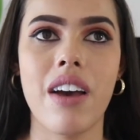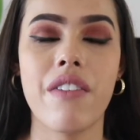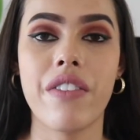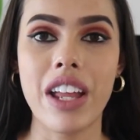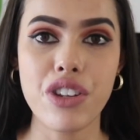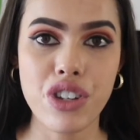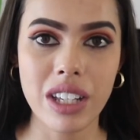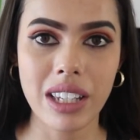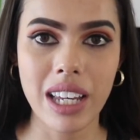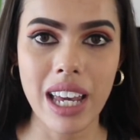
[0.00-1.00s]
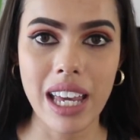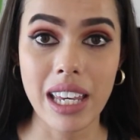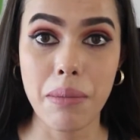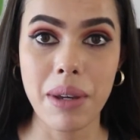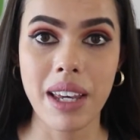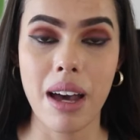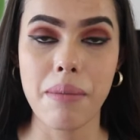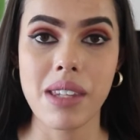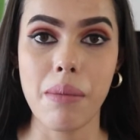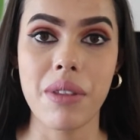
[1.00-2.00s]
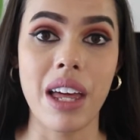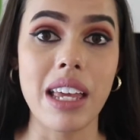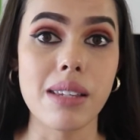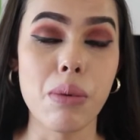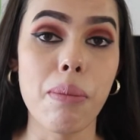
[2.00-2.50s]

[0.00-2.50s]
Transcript: eventually it can become something that is more